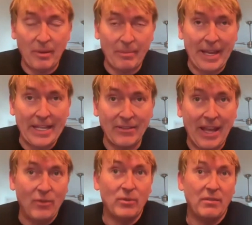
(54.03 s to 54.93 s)
up against her
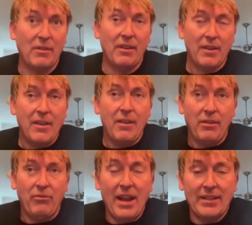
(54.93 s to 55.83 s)
and also the
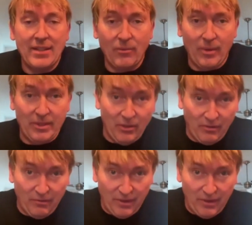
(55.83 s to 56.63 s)
threats that were sort of,